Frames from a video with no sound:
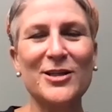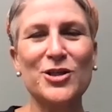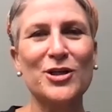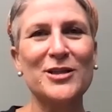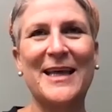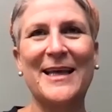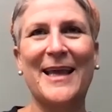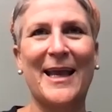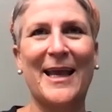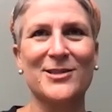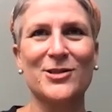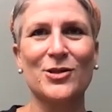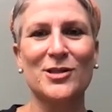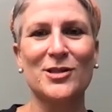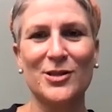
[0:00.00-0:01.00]
shouldn't take
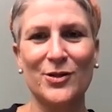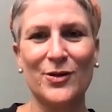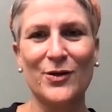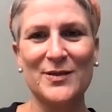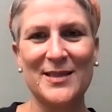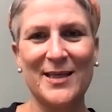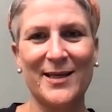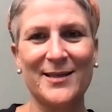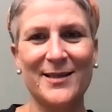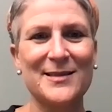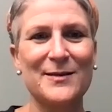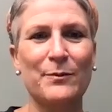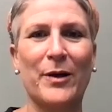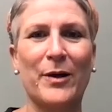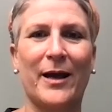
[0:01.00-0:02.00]
cancer to do those
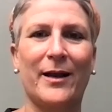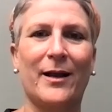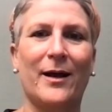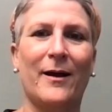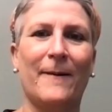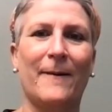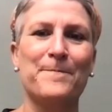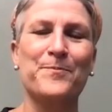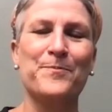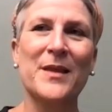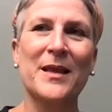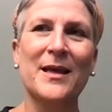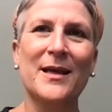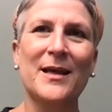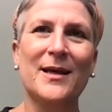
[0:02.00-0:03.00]
things, but
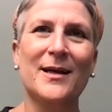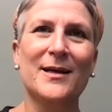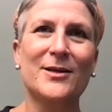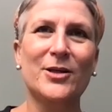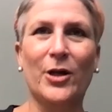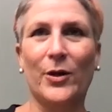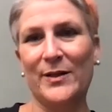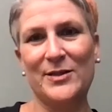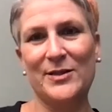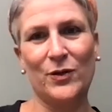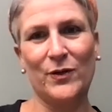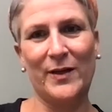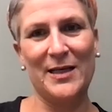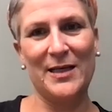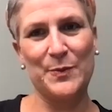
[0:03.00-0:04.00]
it
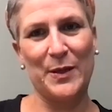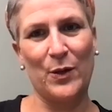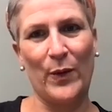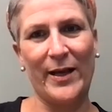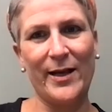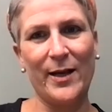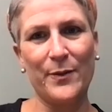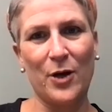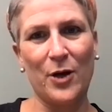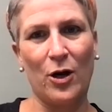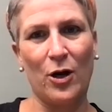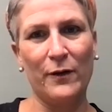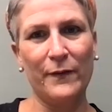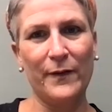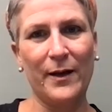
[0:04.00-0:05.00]
certainly has been a wake-up
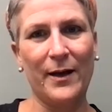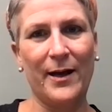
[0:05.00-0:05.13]
call.